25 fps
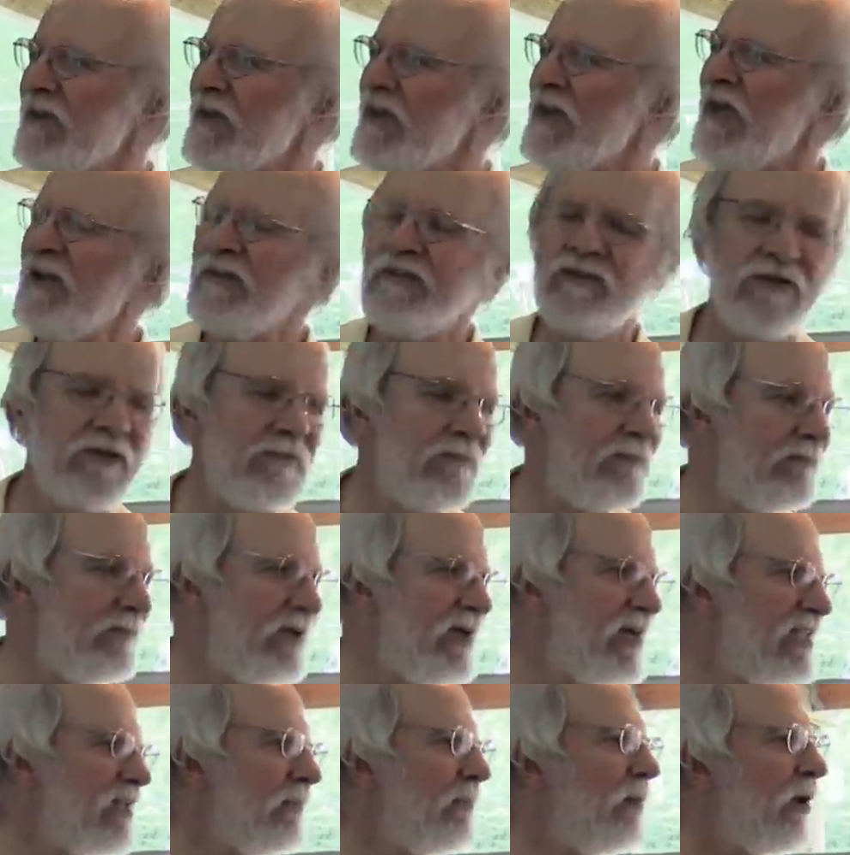Get the
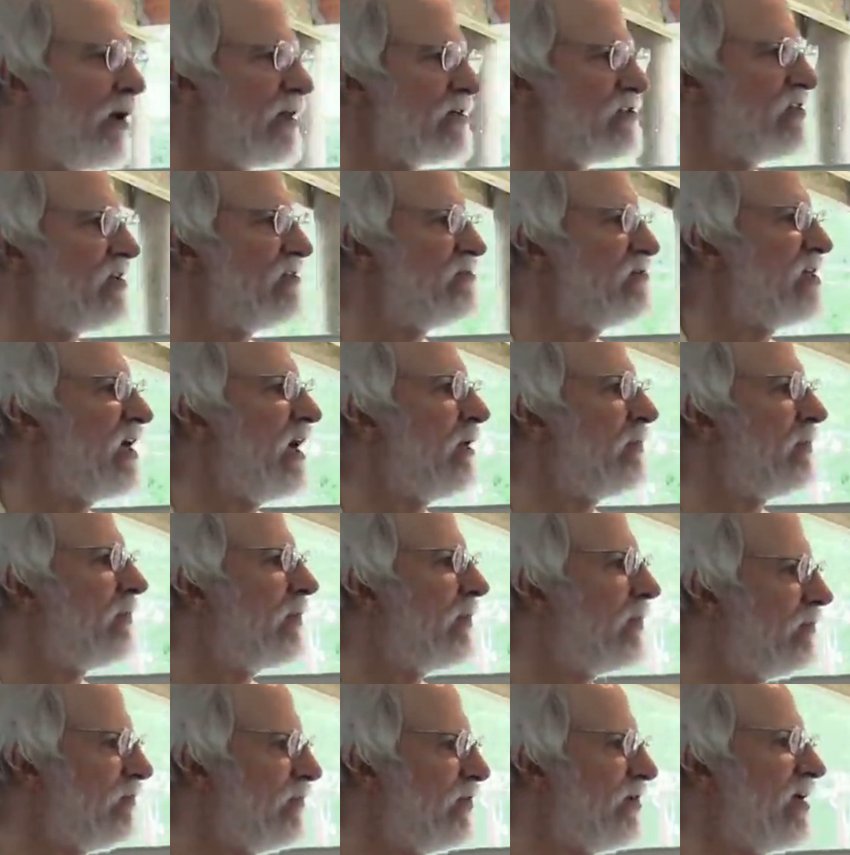parsnips
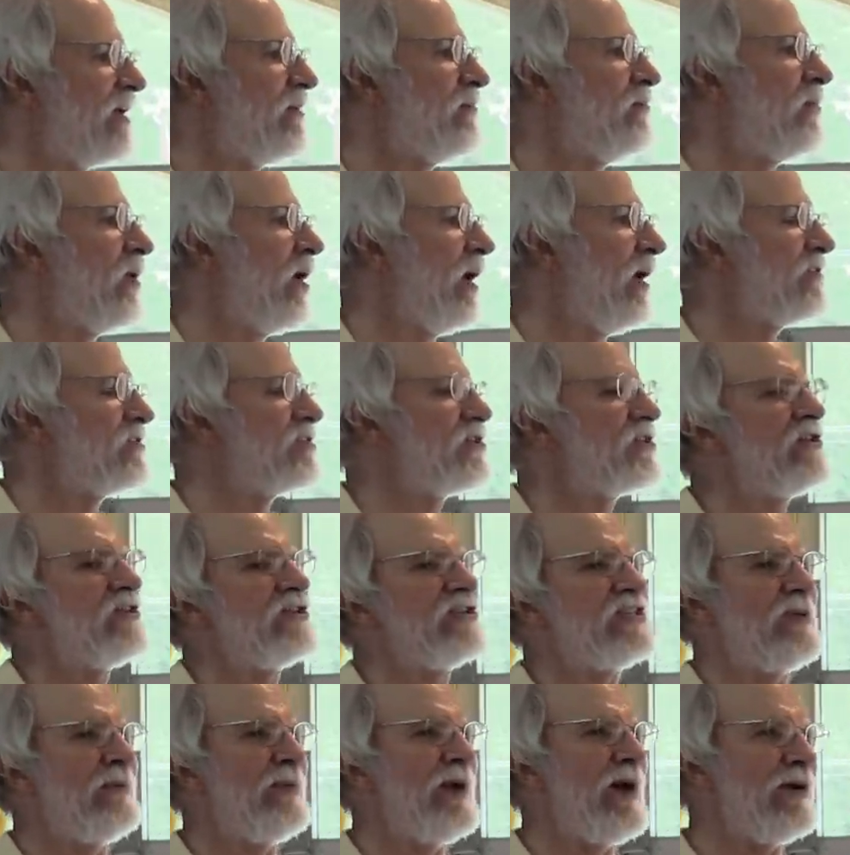up, get them mulched or
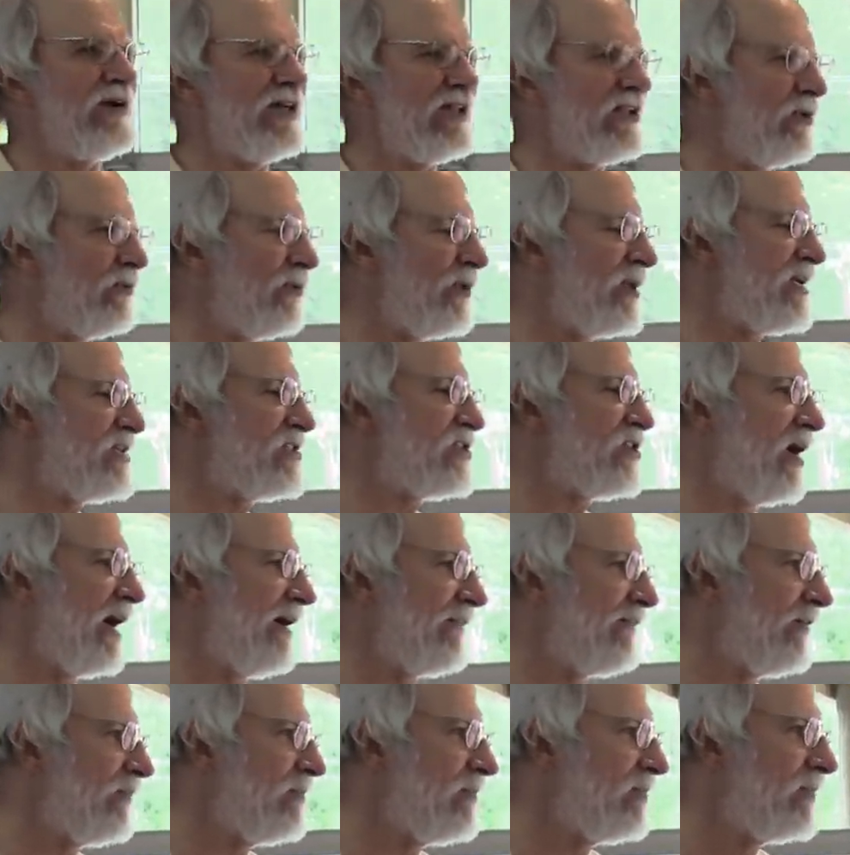somehow get the weeds
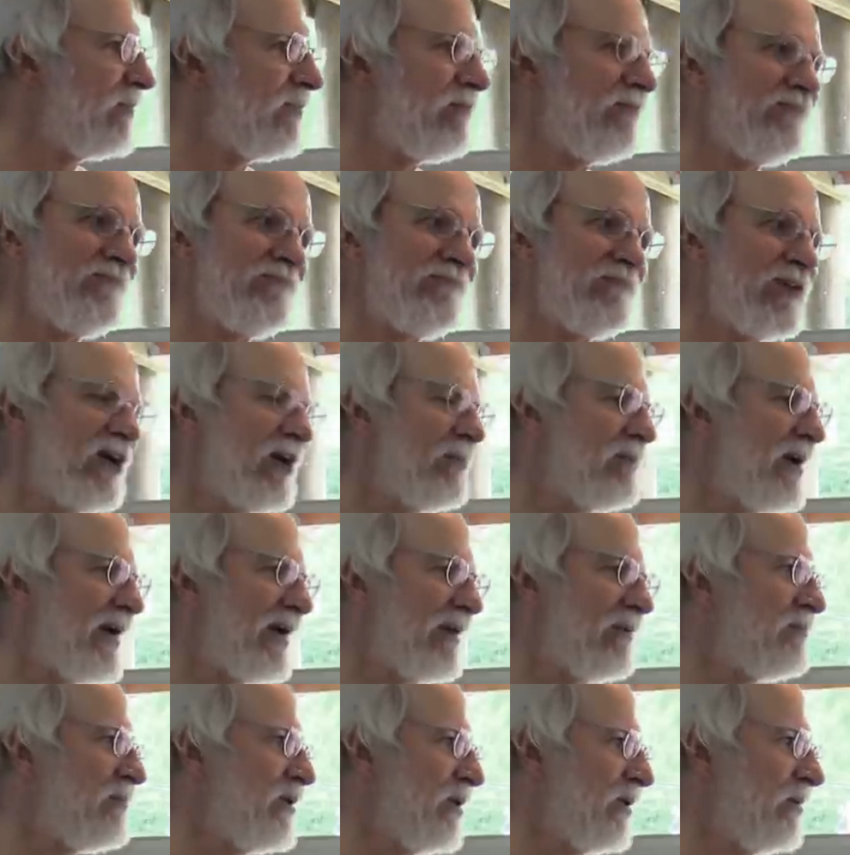off them, come
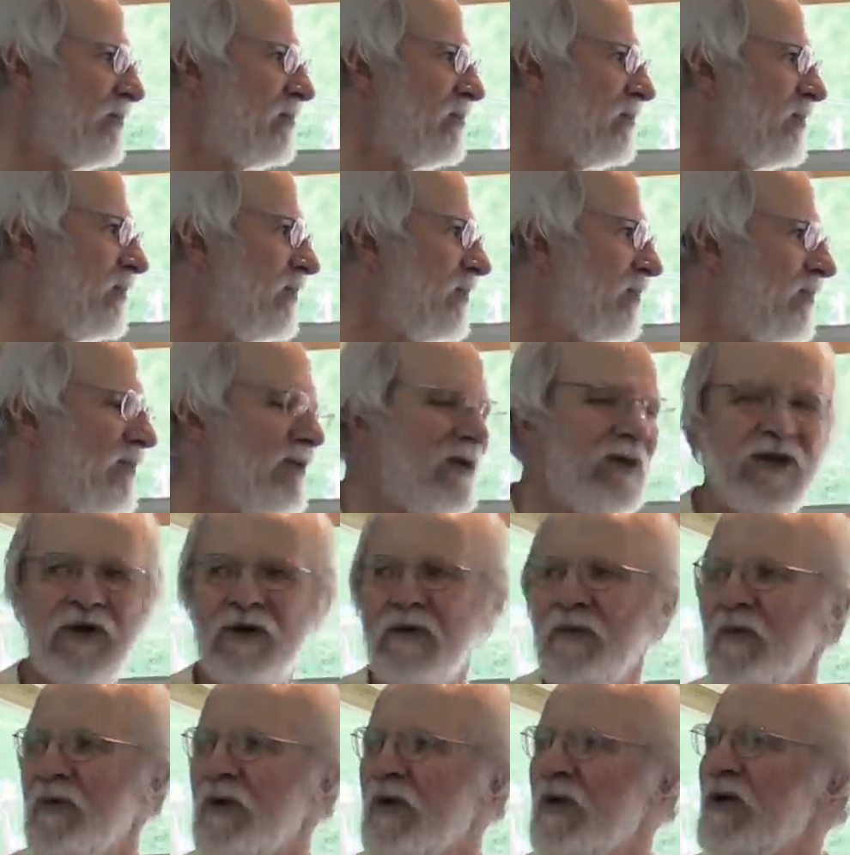back and pick them, you know.